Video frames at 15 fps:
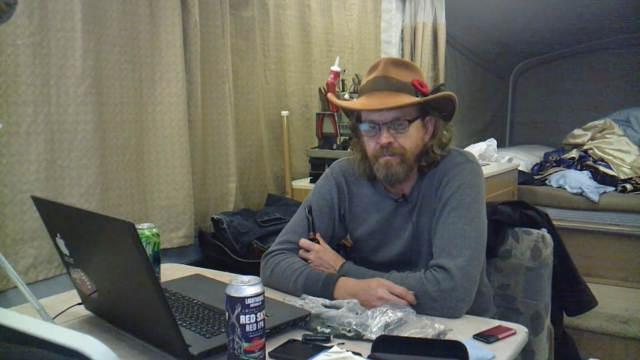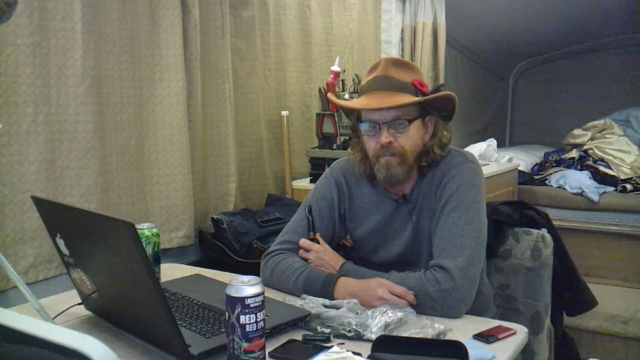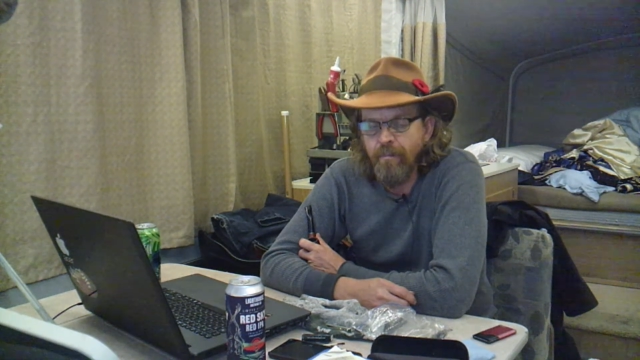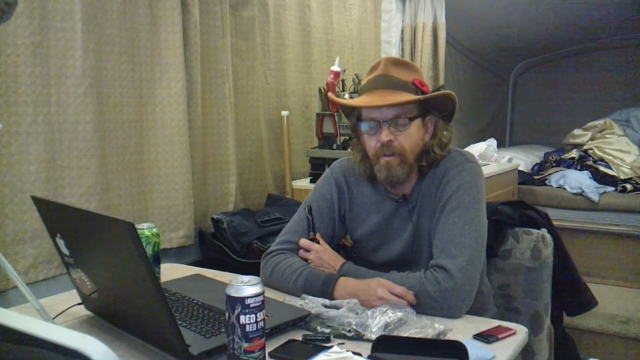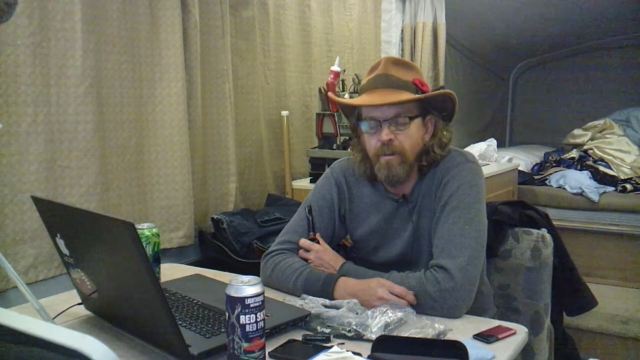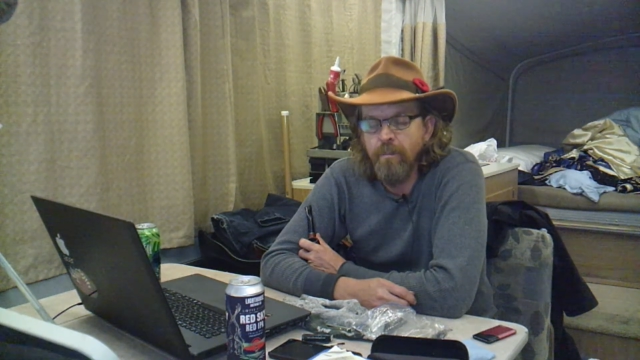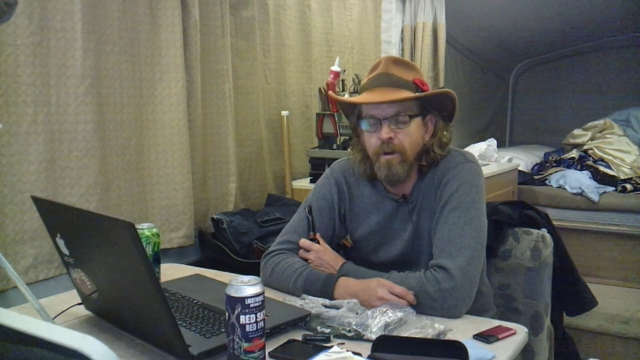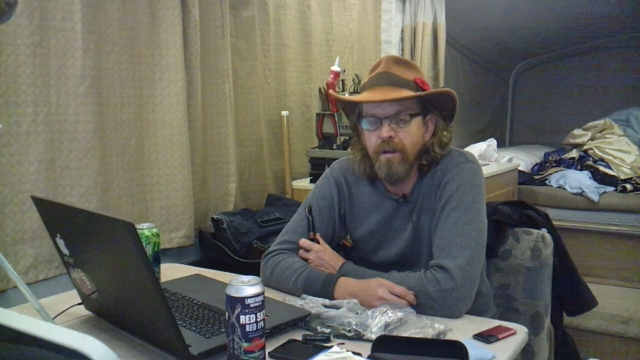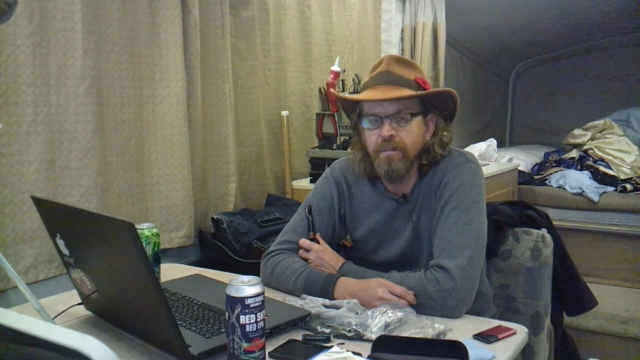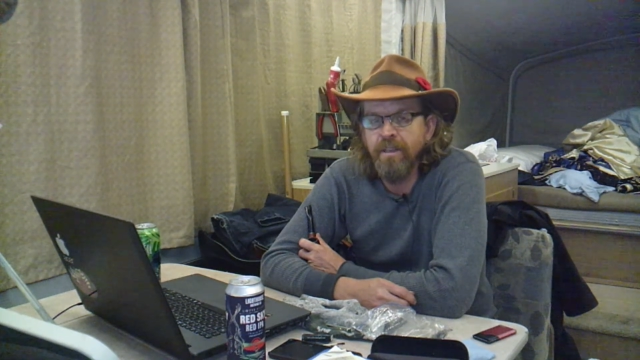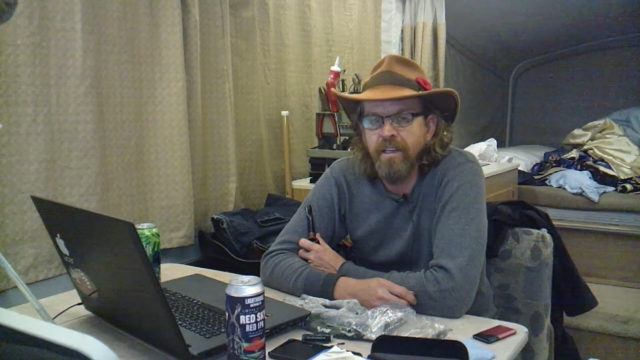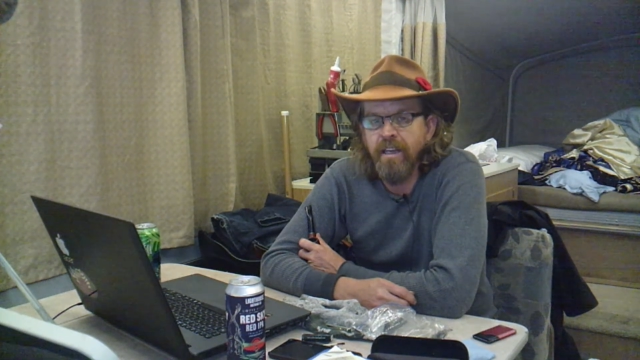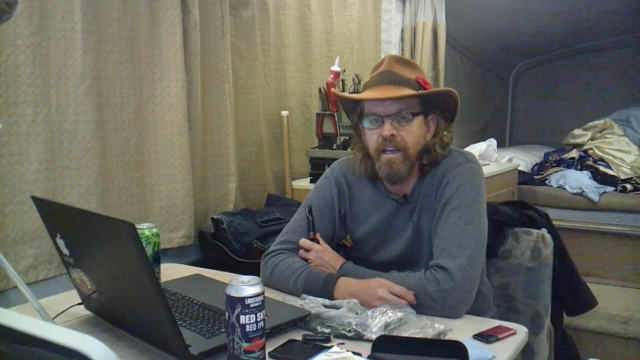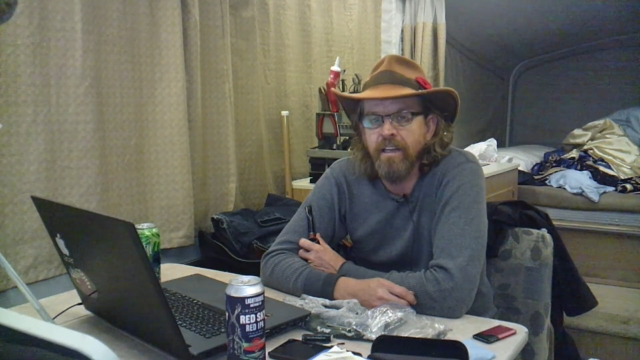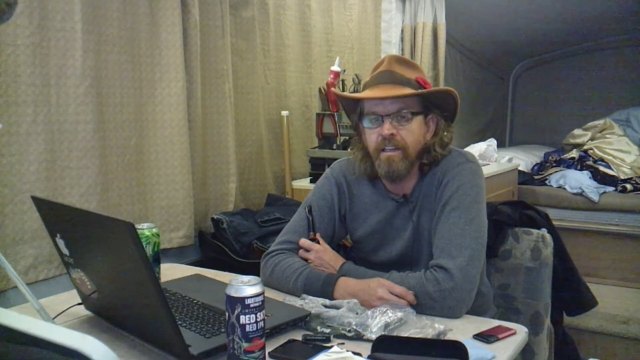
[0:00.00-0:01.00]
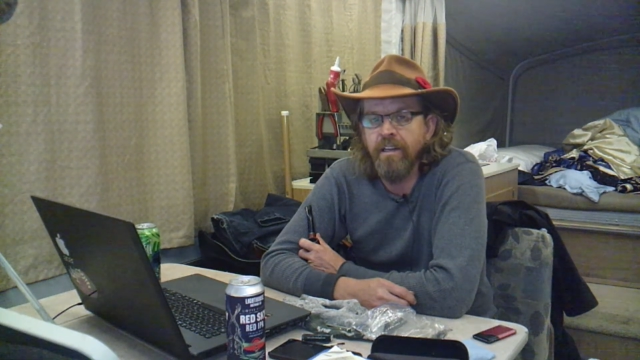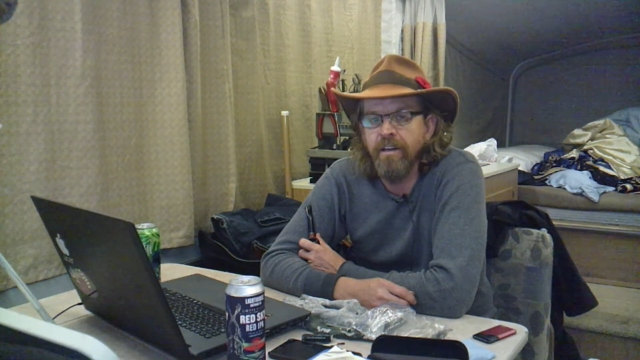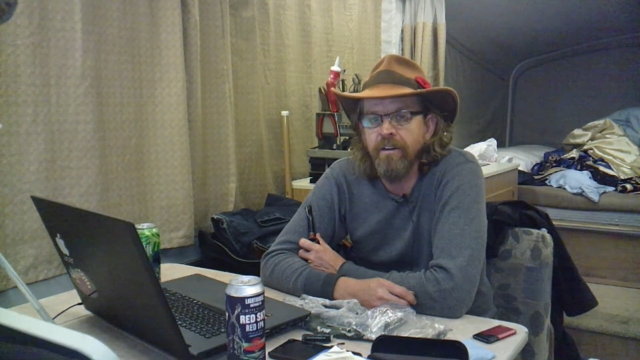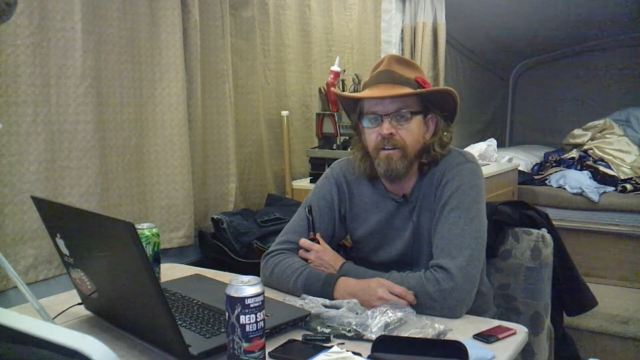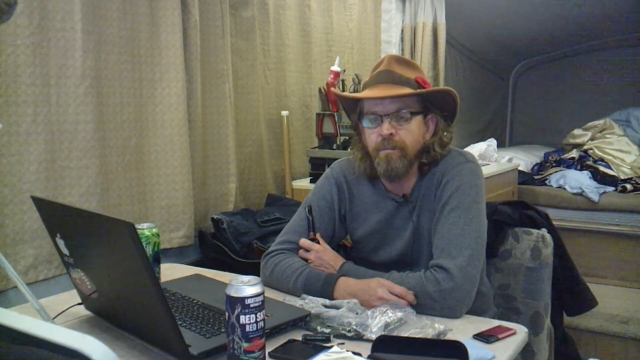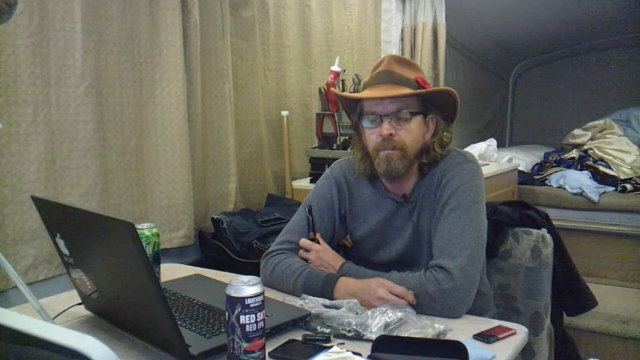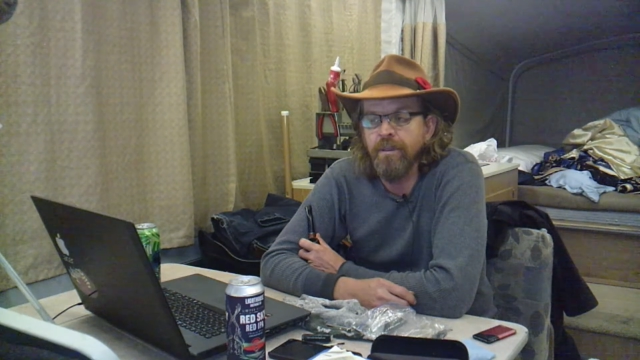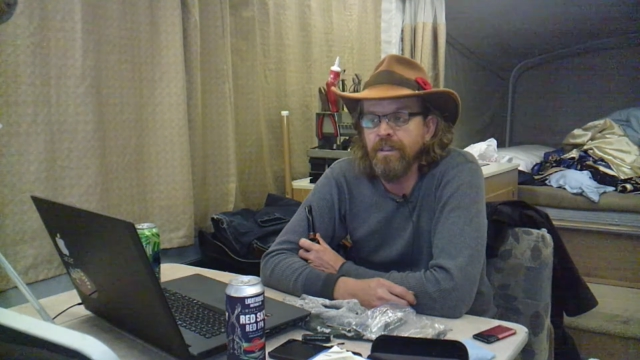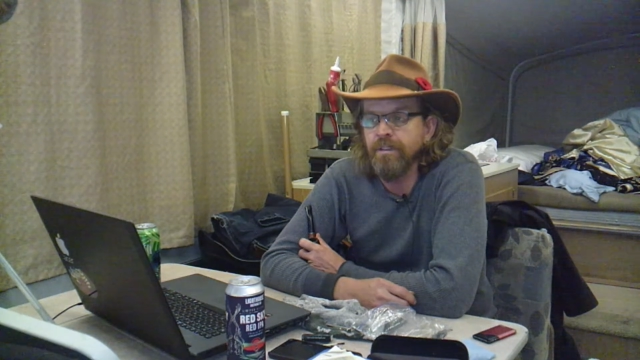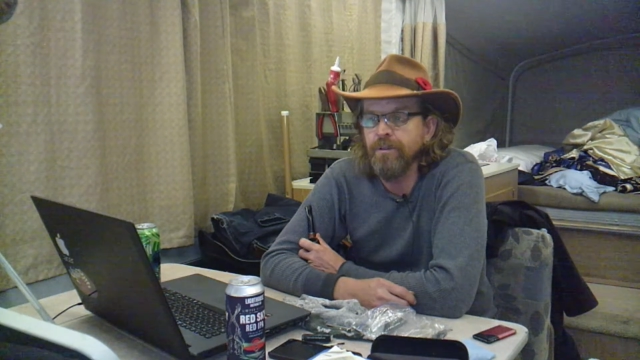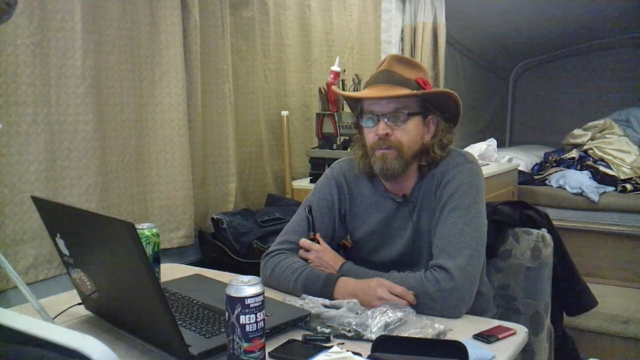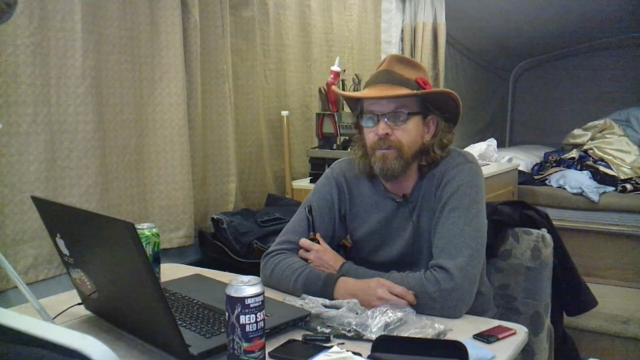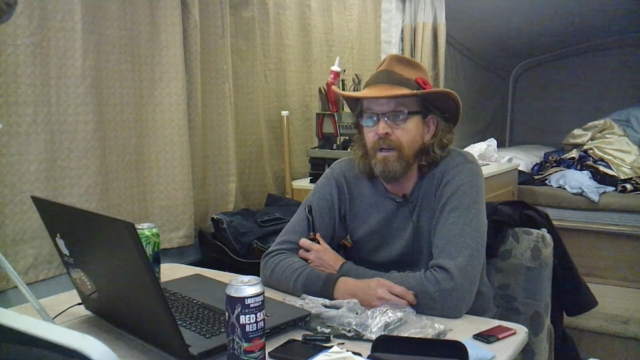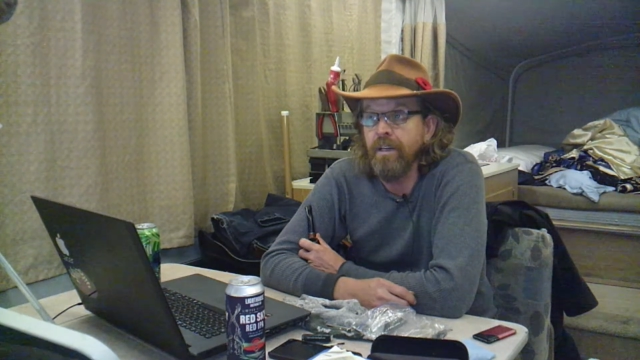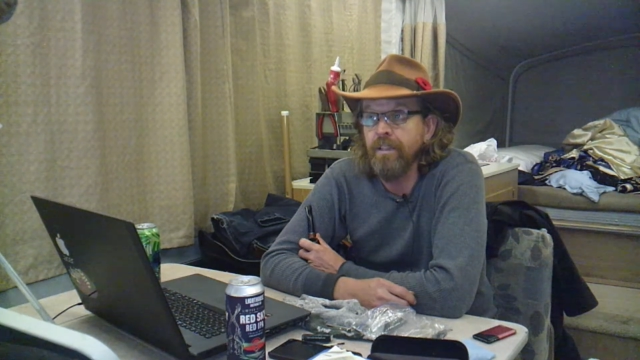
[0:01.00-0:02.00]
Probably can't hear it, but it's
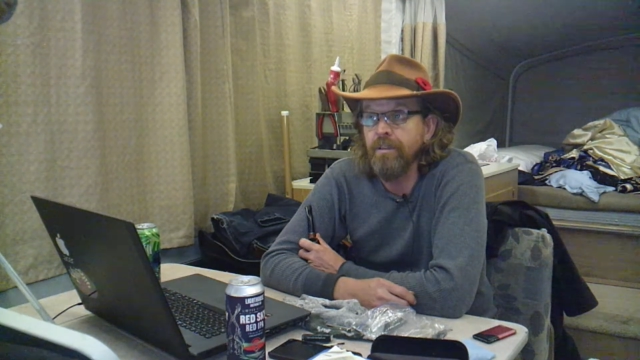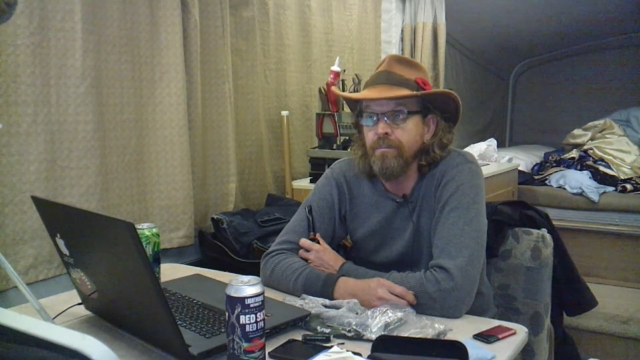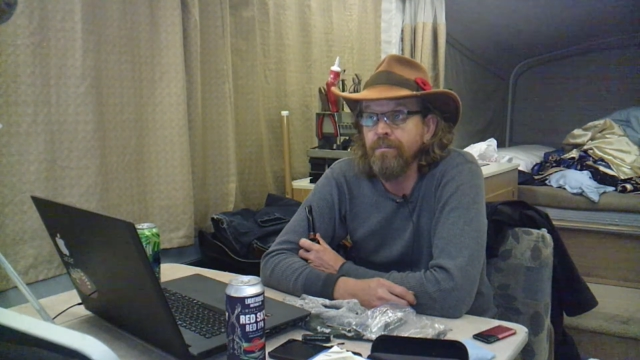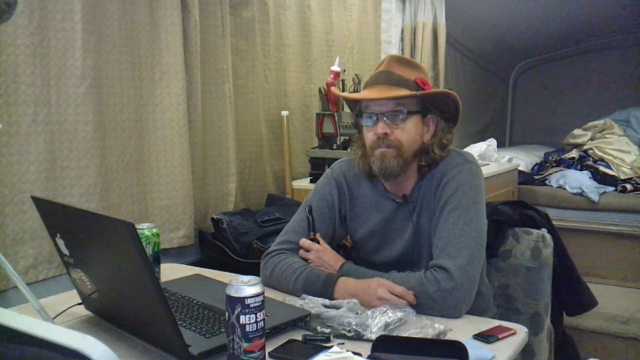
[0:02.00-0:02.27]
raining.